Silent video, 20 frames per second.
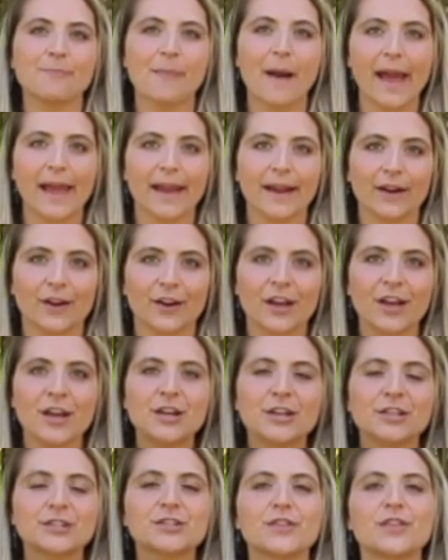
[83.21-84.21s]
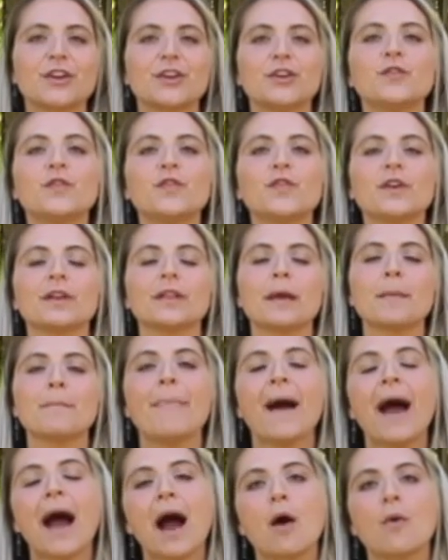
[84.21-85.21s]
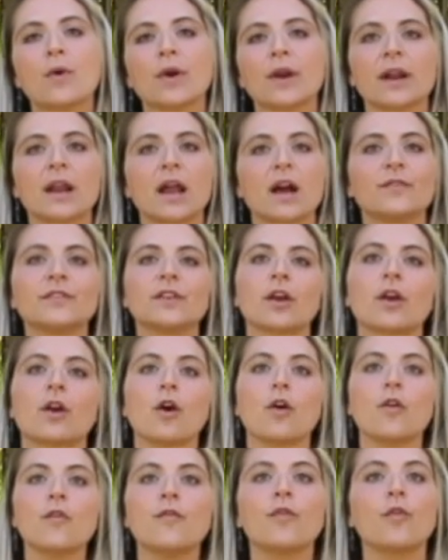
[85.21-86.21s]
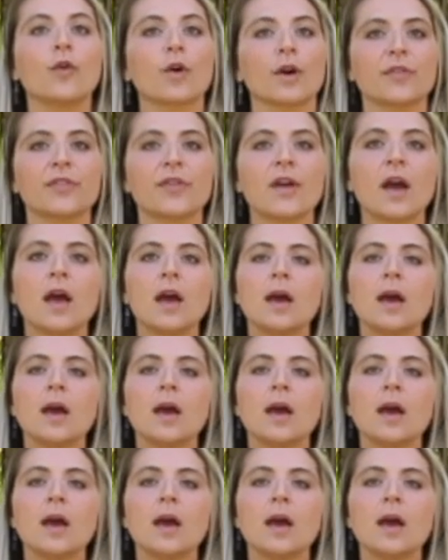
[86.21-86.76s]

inspired so that you feel empowered enough to go forth,